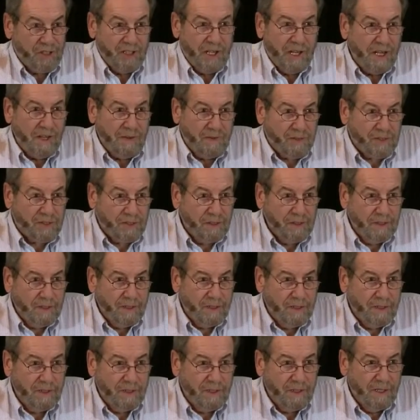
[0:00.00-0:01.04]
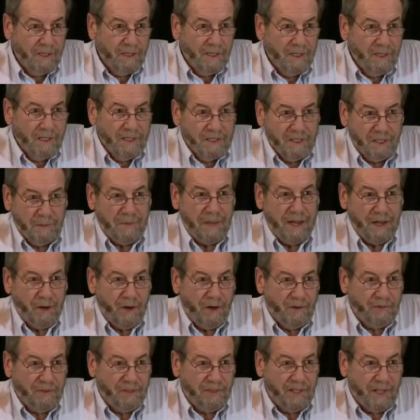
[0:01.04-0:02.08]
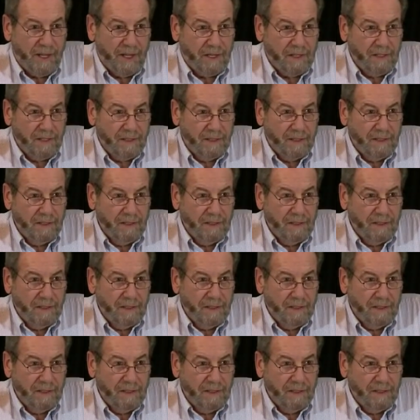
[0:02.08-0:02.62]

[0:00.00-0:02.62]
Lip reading: slaves to pay off the debt.